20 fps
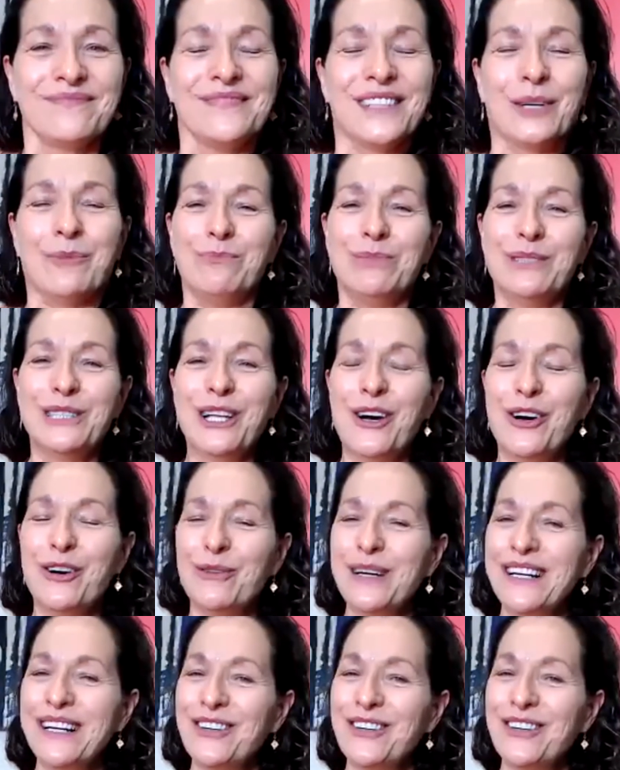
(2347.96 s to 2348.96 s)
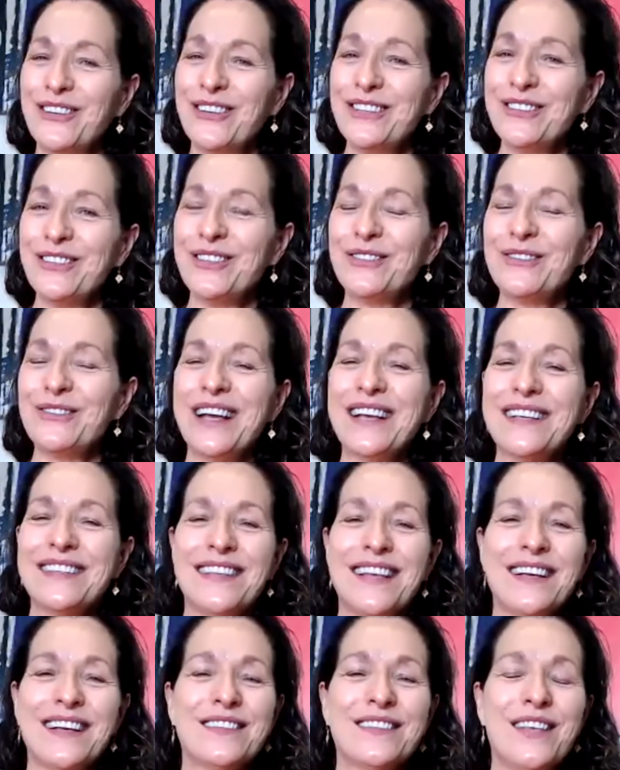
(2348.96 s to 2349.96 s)
Blowing all the stress.
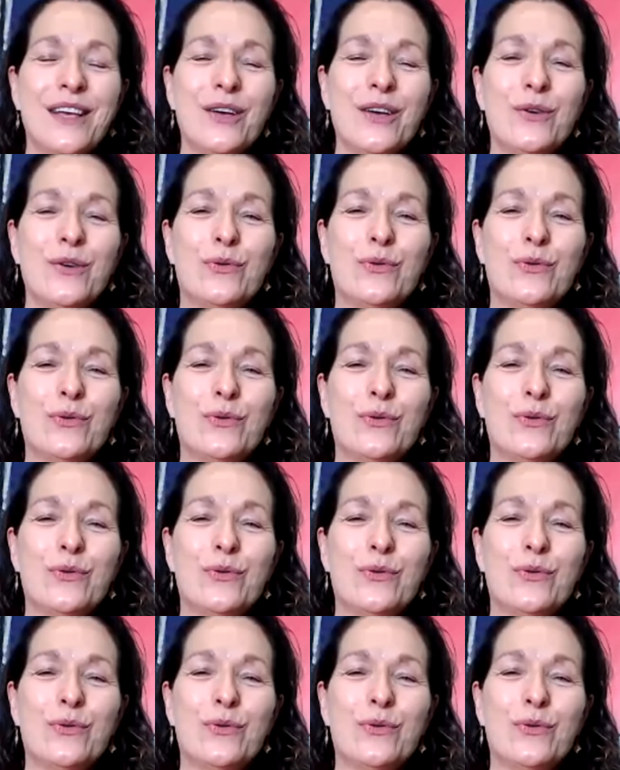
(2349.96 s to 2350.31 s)
Exhale.